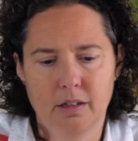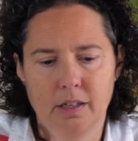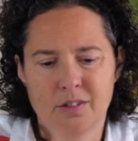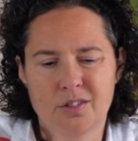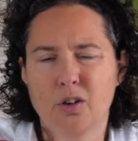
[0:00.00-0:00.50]

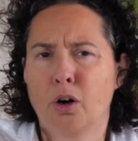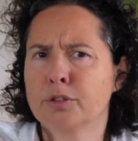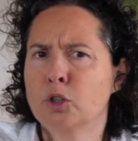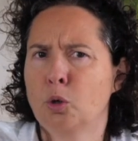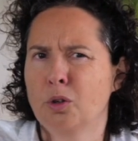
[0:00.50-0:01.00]
It's
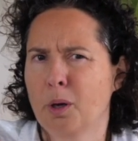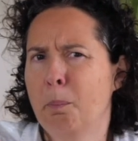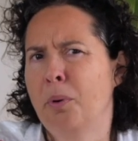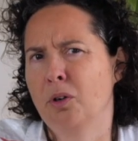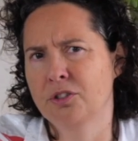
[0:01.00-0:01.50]
often called a
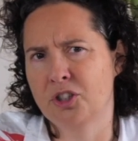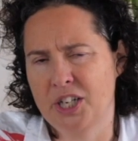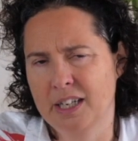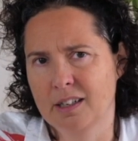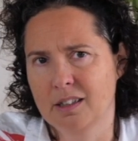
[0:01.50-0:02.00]
pulse
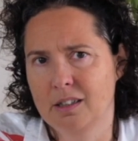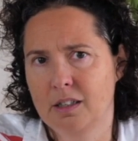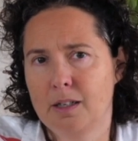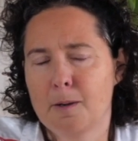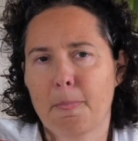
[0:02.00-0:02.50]
check.
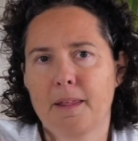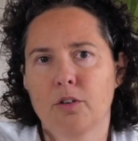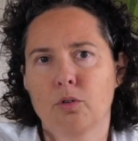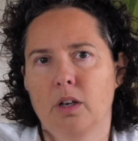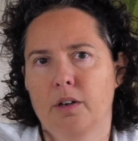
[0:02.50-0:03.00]

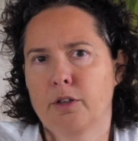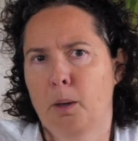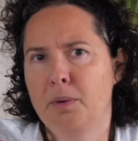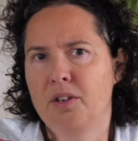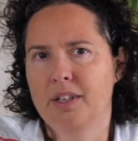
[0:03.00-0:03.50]
So a lot of
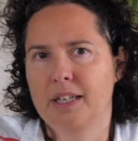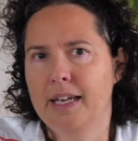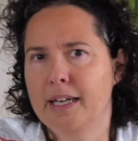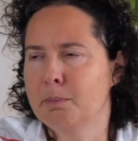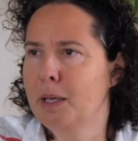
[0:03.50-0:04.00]
companies say,
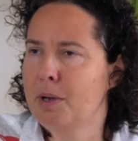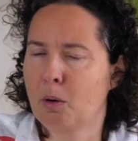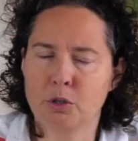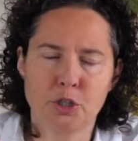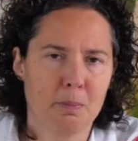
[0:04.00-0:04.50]
hey, maybe I
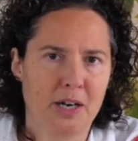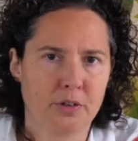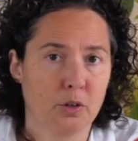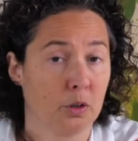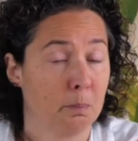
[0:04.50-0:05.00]
want to measure
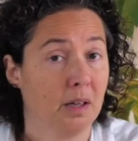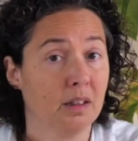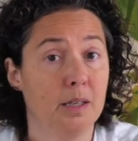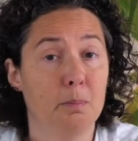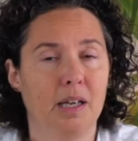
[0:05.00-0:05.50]
it on a
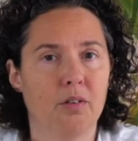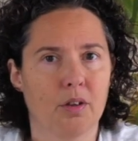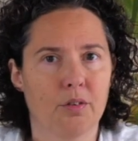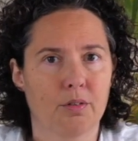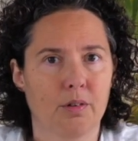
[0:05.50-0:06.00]
monthly
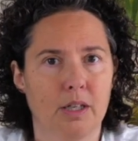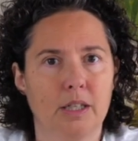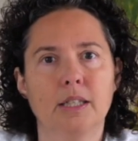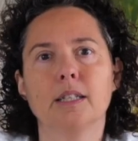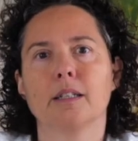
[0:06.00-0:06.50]
basis,
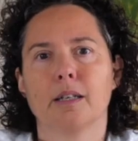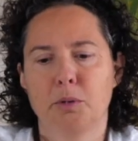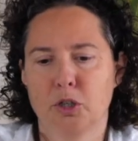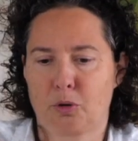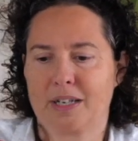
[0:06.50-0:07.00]

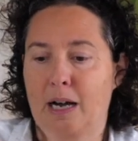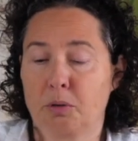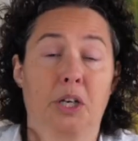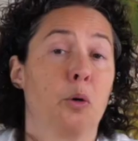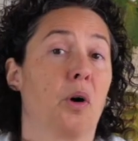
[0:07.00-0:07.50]
because right now
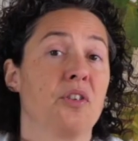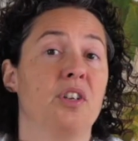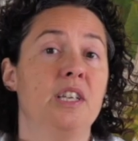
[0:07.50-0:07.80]
it's like once a